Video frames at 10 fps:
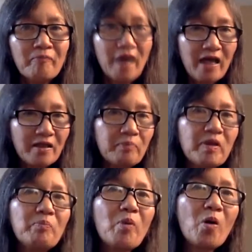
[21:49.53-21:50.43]
And the
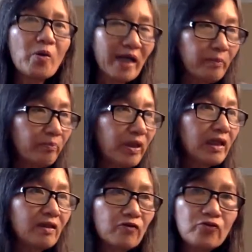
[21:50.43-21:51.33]
people that
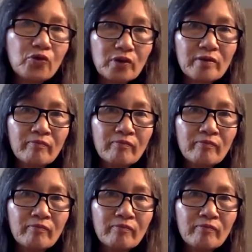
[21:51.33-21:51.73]
pick the food